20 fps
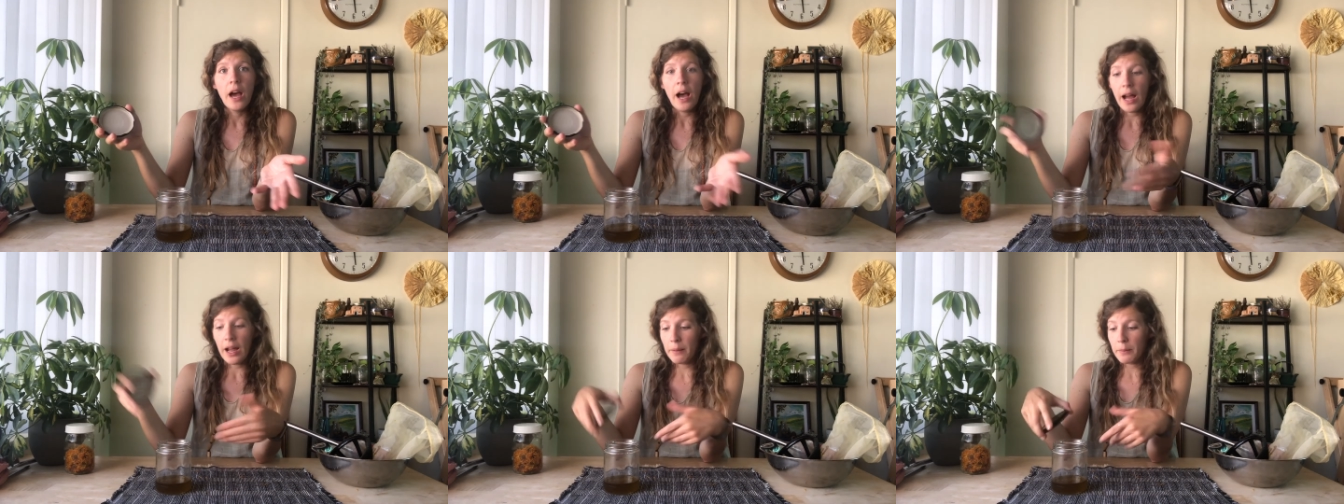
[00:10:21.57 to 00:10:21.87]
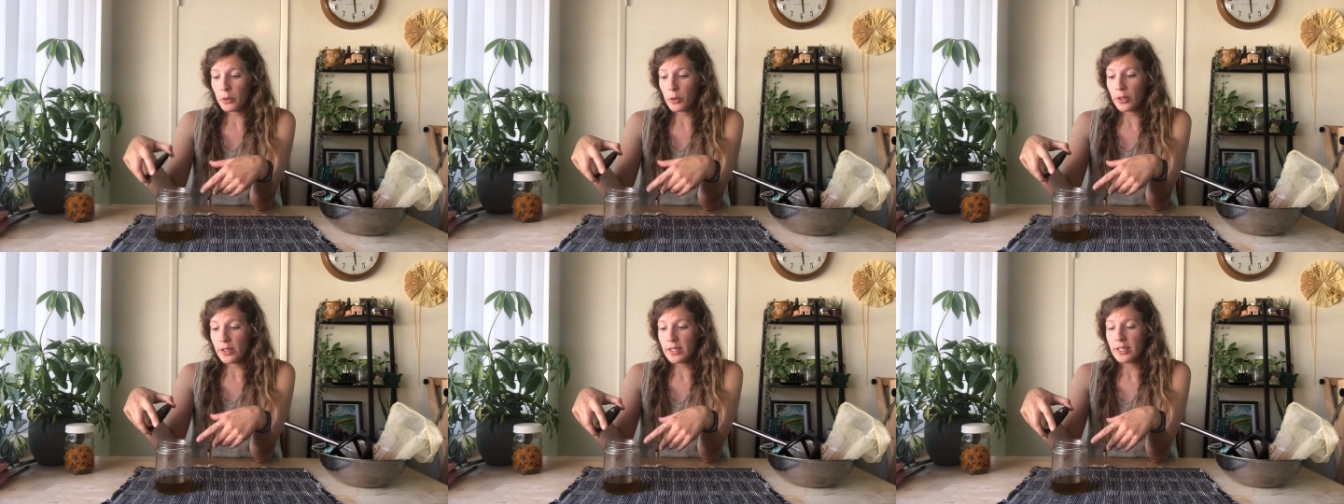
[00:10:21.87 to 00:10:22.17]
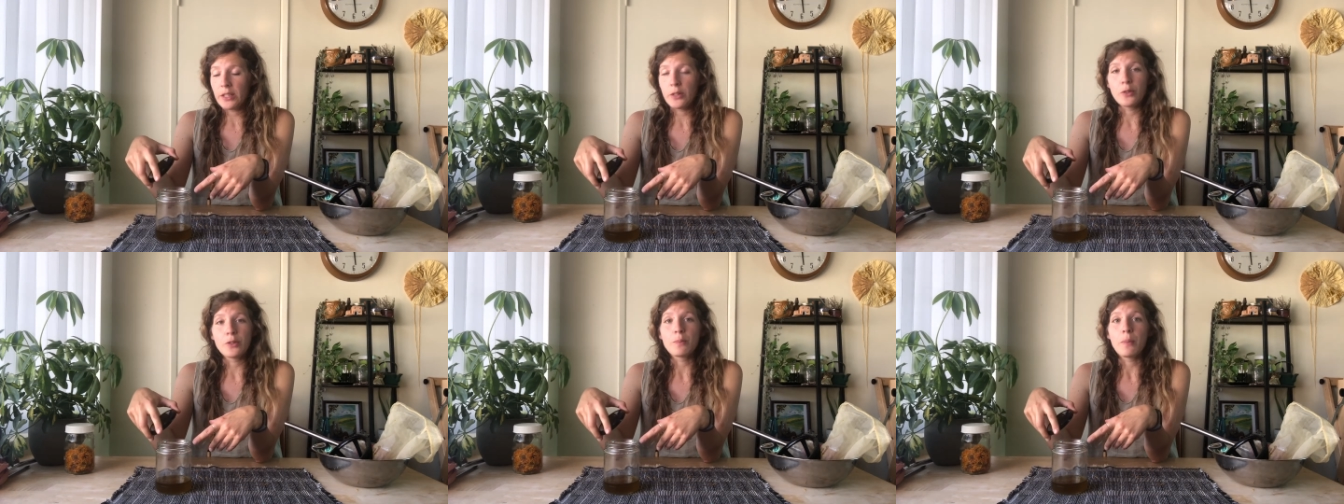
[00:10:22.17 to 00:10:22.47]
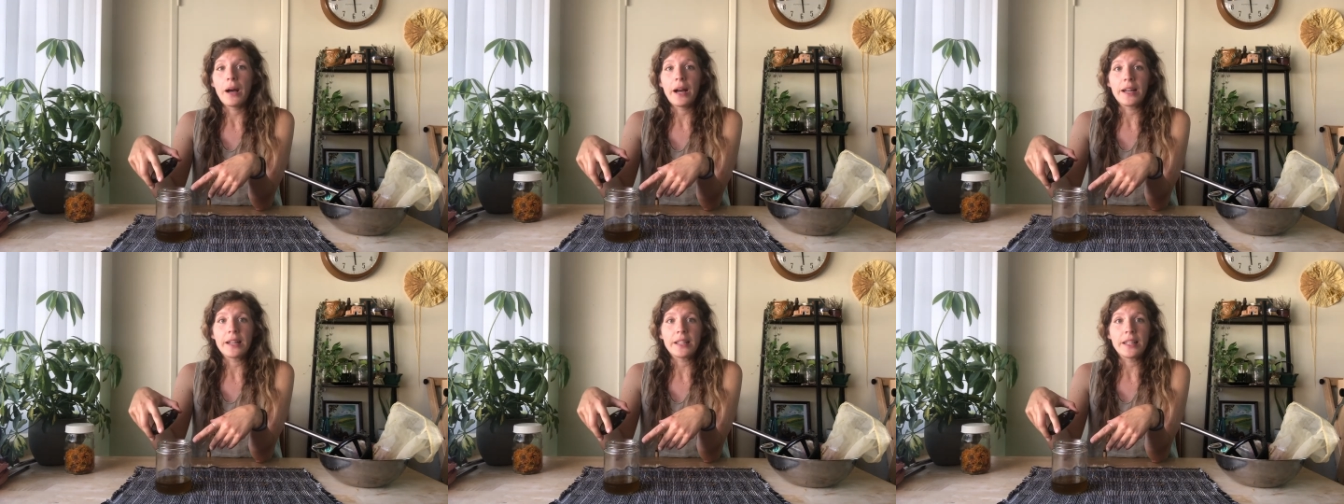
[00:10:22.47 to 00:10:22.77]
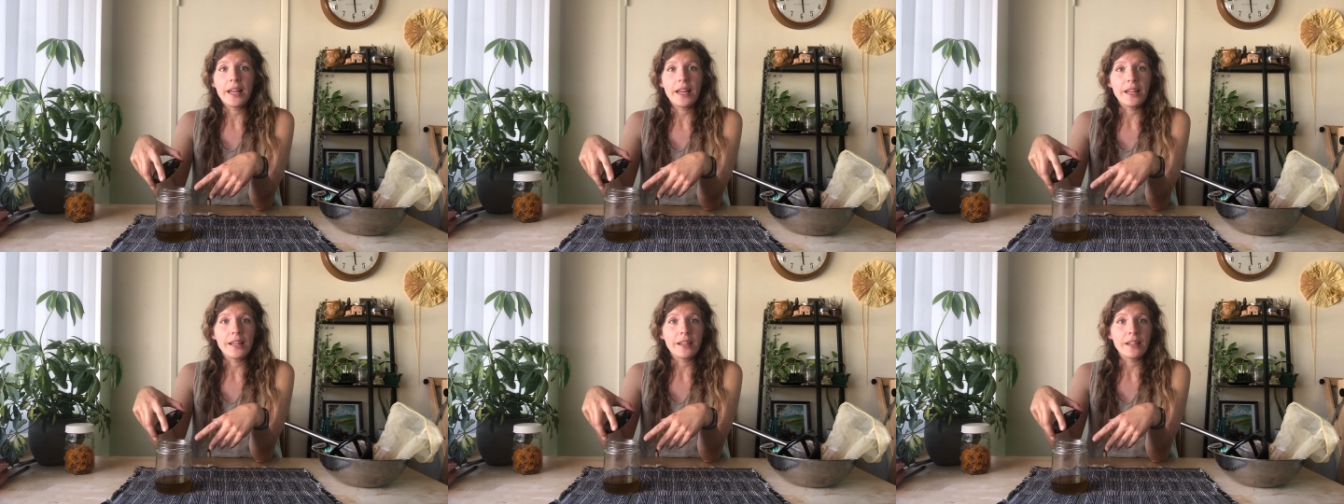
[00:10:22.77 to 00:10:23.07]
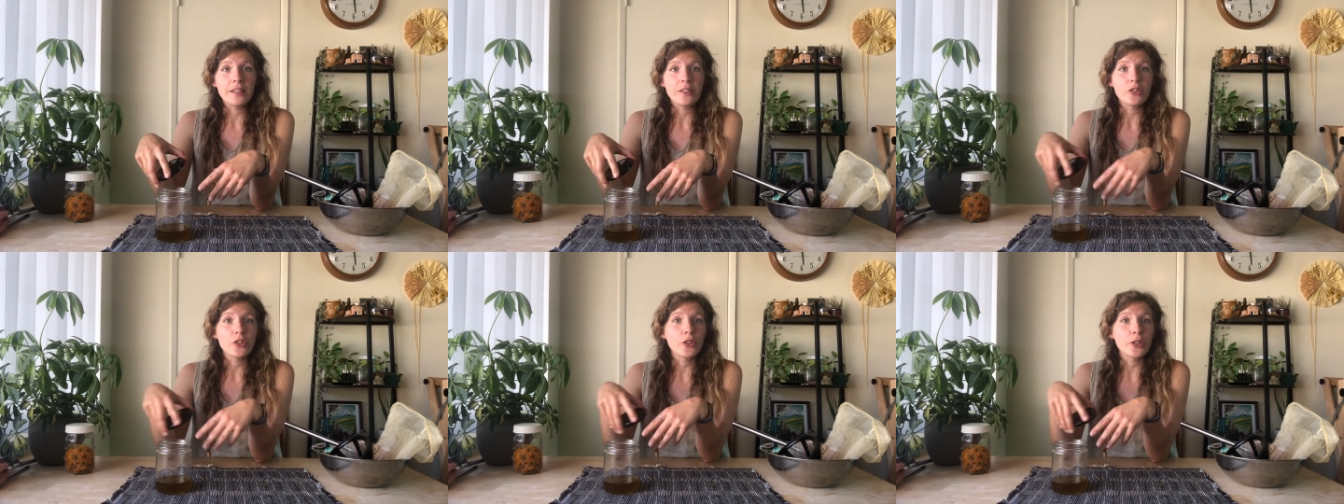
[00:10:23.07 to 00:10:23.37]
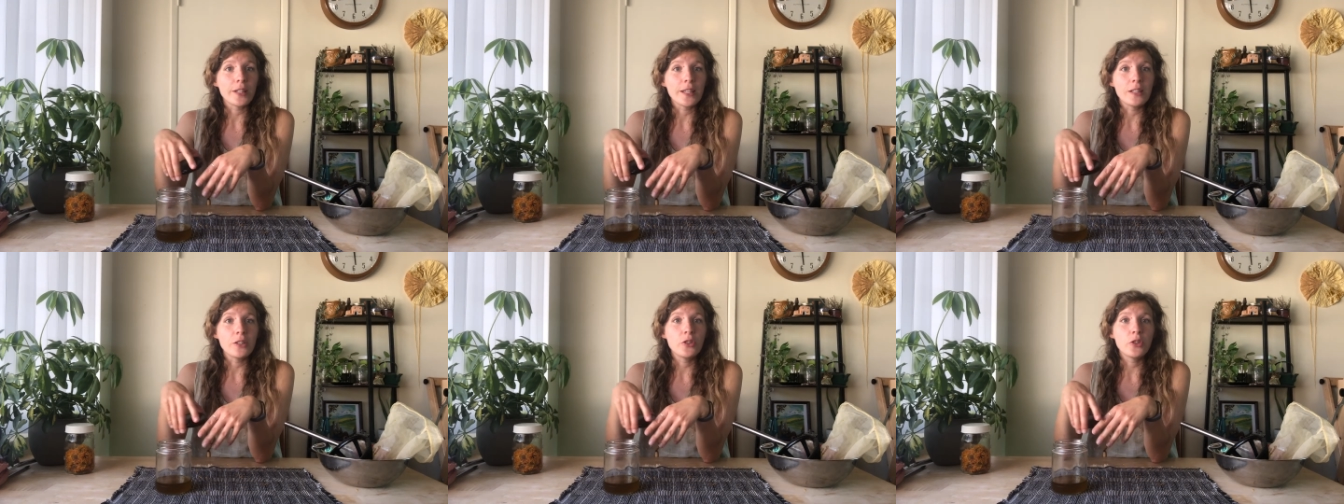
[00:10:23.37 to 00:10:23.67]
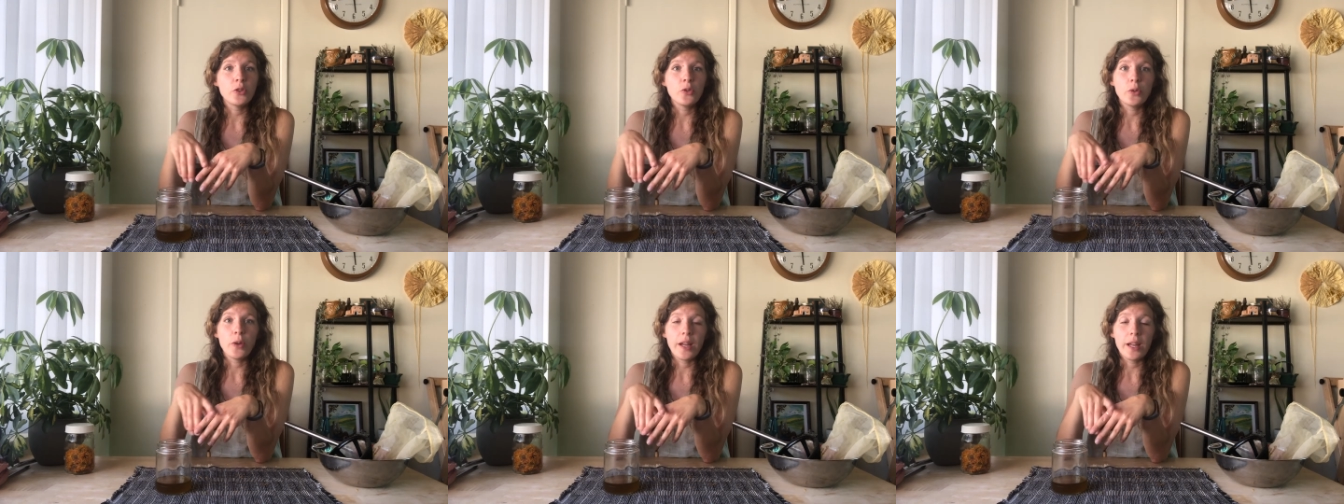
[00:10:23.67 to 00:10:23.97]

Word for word: I'm going to use mine and turn it into